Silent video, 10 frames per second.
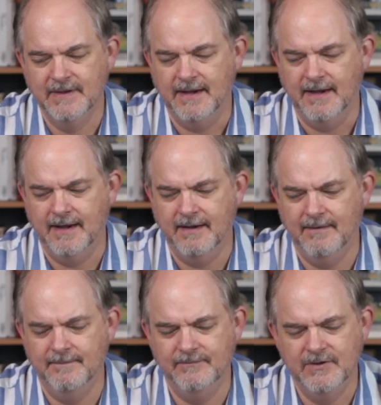
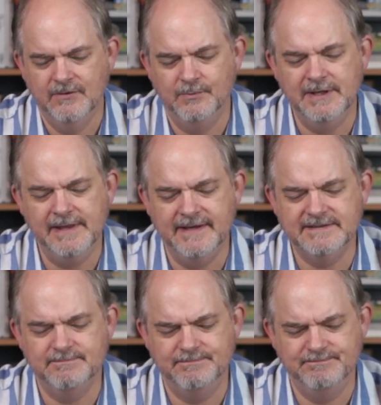Will has
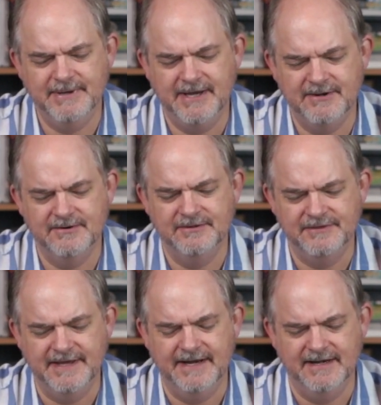better
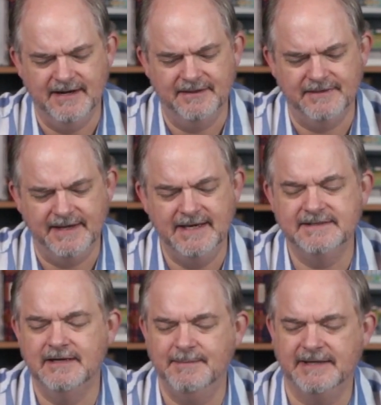than nothing. He's
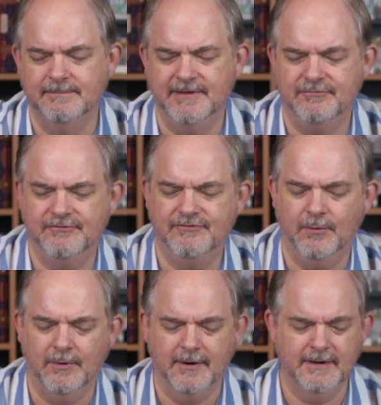going to make the bid
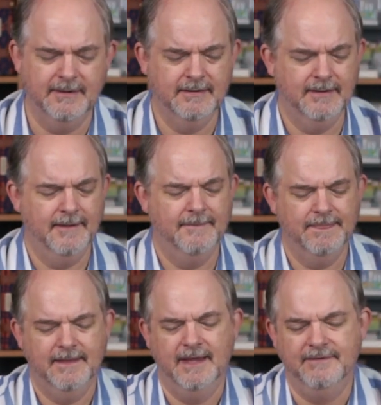4,
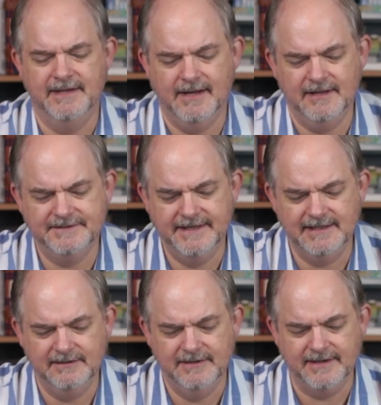and then I'll take
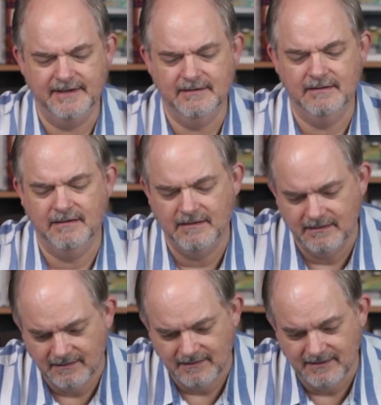a look and
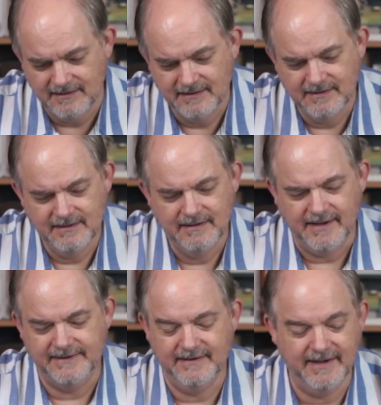
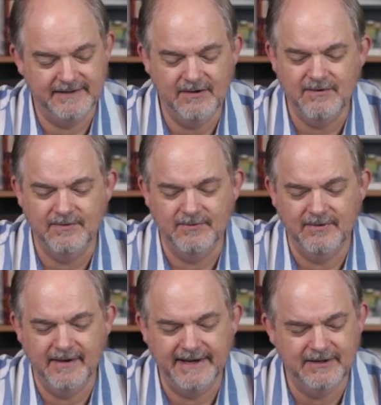I know
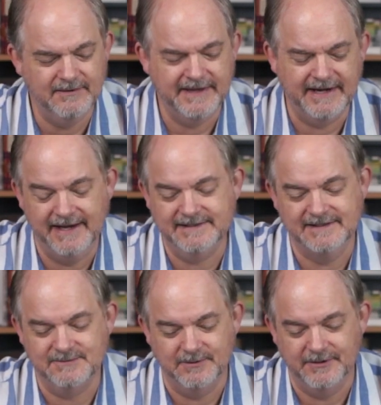that ace
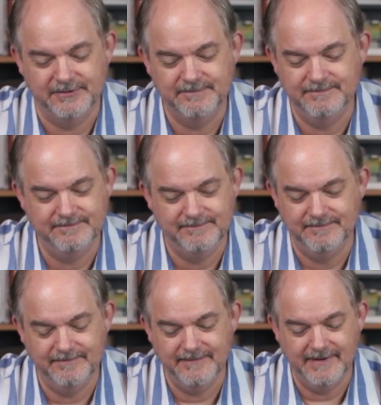is worth
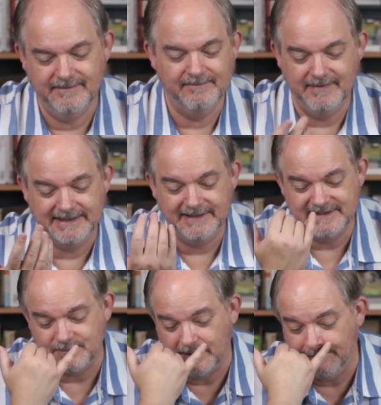at
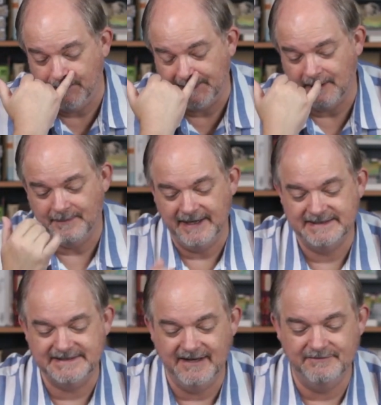least 1 point all by
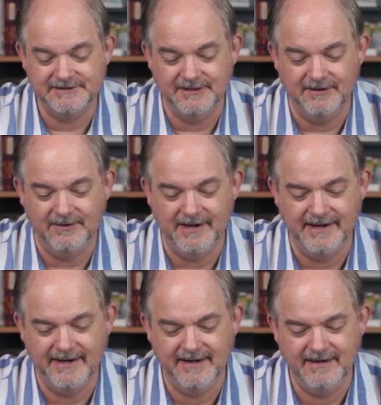itself. So
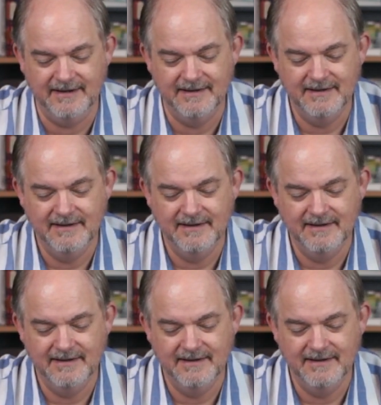I